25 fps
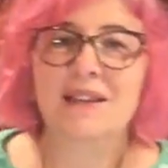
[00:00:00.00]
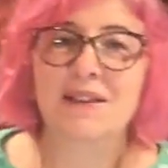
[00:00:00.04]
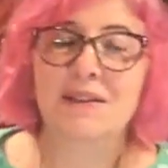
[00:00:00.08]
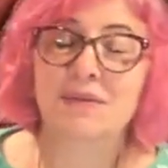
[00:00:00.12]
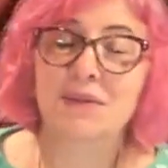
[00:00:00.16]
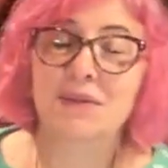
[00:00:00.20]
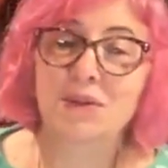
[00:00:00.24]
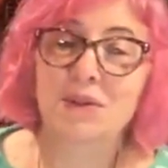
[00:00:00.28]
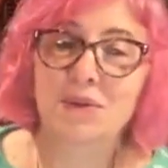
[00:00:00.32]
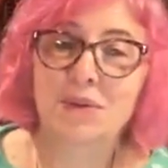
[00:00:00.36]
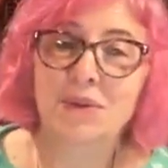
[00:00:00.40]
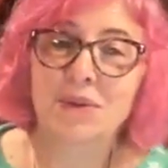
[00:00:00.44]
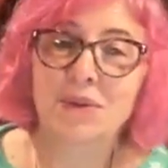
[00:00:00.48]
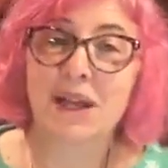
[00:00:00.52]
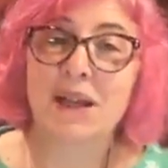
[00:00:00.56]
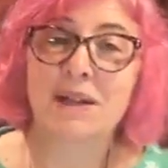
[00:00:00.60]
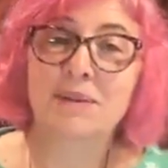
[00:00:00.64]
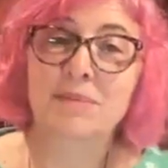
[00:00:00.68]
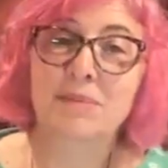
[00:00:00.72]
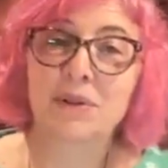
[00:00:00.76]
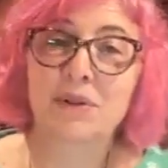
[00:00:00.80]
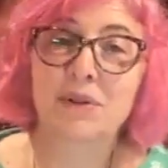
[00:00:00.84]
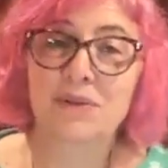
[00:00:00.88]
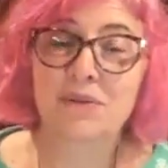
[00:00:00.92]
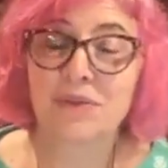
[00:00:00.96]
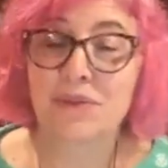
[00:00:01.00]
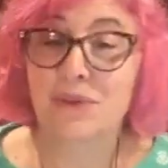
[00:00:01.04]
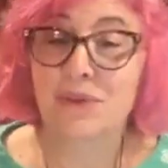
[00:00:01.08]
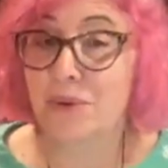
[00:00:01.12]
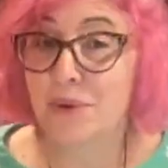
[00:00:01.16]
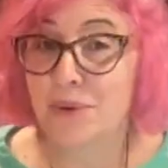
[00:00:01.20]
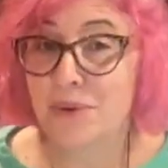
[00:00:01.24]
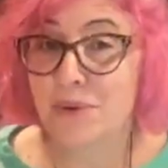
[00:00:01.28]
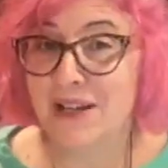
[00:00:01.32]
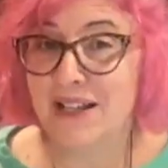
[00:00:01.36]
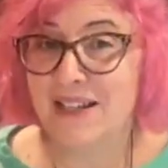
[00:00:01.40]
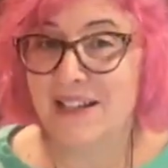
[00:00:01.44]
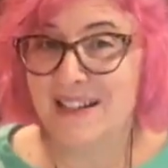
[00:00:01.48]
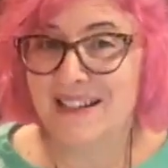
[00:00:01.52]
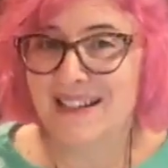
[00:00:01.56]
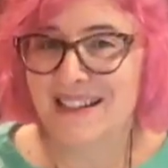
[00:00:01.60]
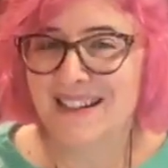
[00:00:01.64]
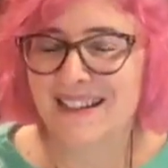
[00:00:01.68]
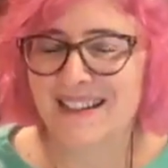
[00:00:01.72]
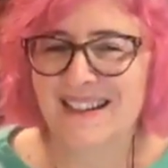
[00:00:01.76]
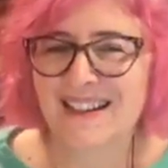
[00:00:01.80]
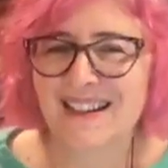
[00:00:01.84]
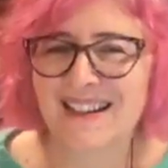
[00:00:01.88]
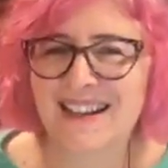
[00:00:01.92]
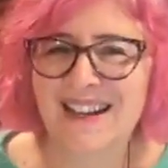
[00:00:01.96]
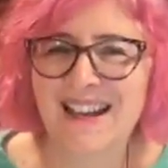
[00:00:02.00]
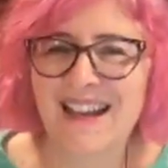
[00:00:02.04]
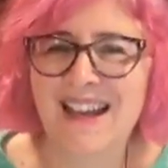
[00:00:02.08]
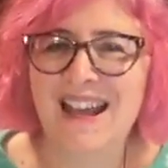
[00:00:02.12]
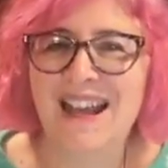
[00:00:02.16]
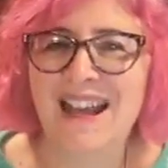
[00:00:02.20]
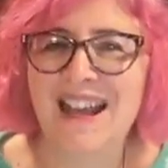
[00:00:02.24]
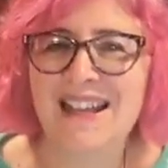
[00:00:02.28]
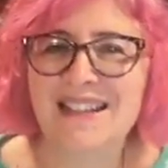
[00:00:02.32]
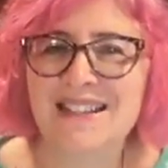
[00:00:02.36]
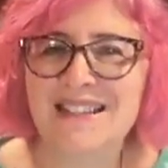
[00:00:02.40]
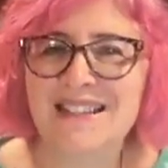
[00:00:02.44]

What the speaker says: if you can move through it and